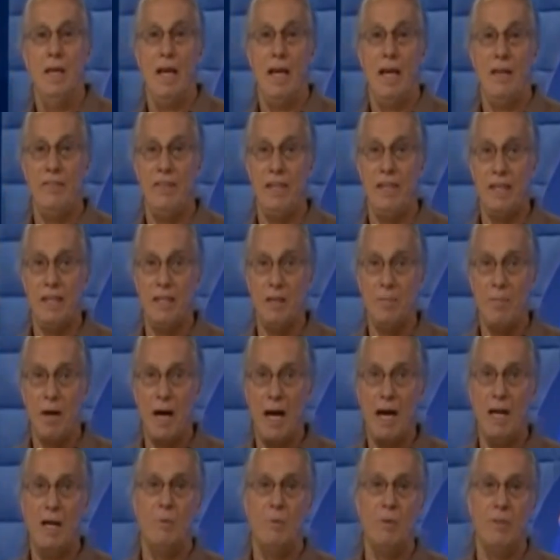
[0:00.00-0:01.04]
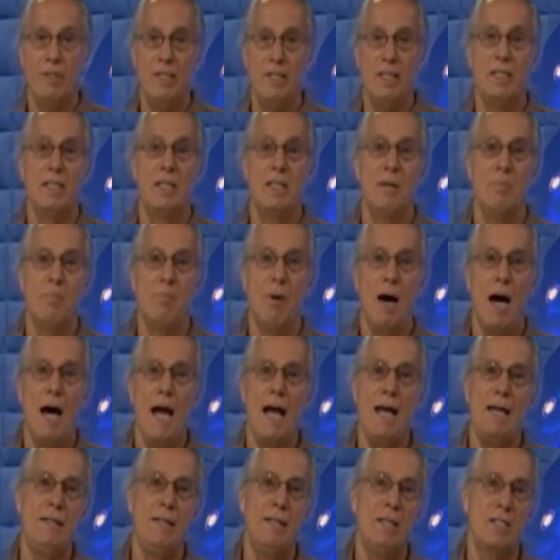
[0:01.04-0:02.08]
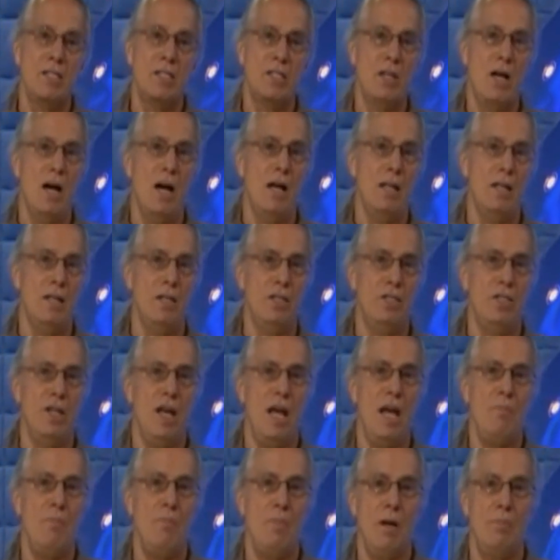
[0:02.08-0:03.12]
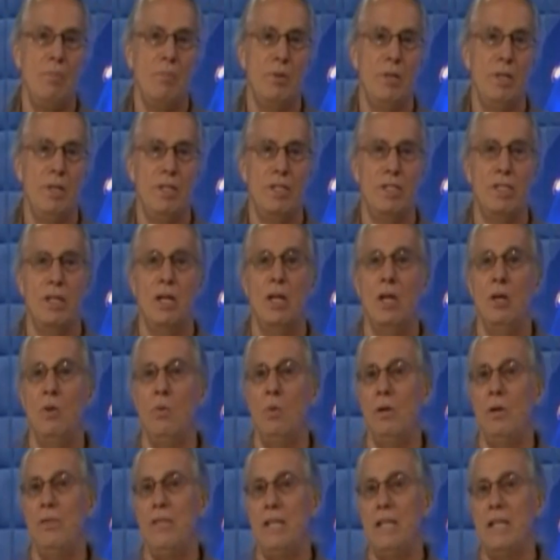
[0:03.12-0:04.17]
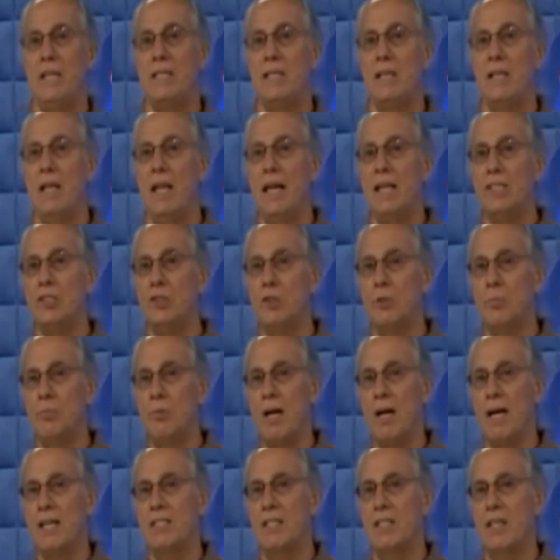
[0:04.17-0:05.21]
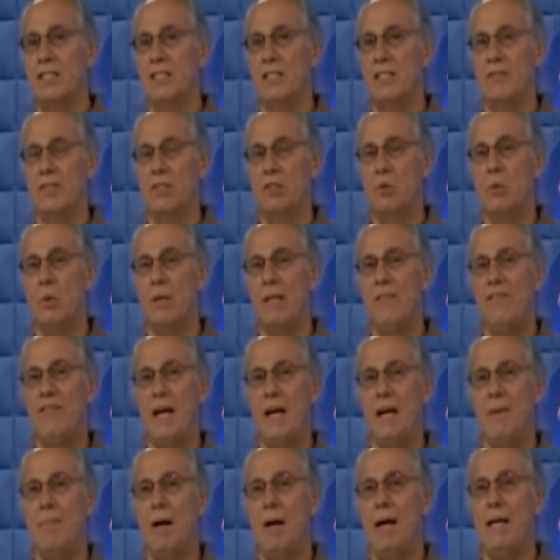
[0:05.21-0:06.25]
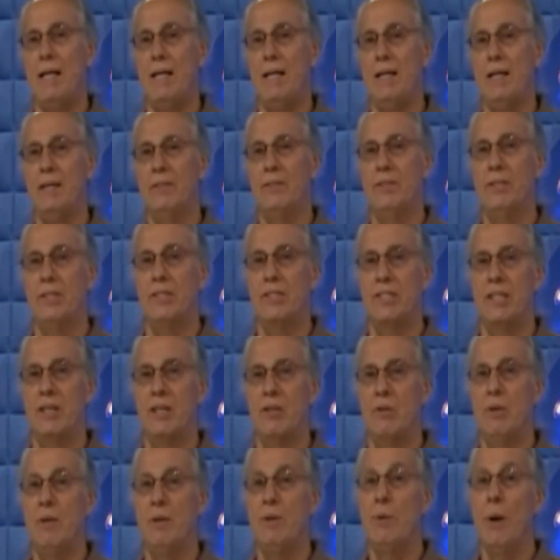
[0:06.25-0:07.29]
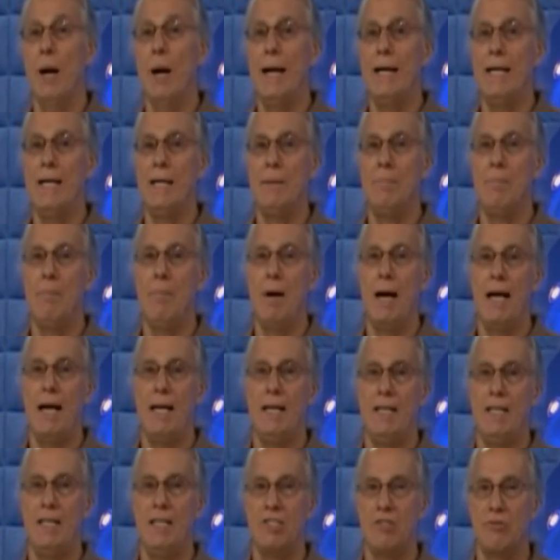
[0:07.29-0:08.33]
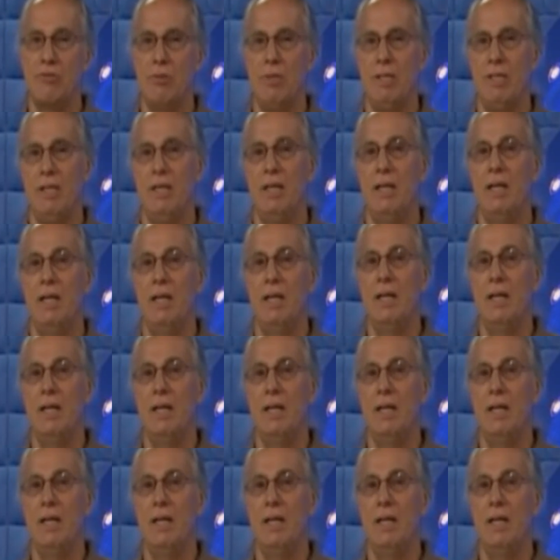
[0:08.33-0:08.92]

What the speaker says: And then the Maya will then combine this knowledge and memories with the intellectual process of the 25 Mayan elders that are rewriting Mayan history,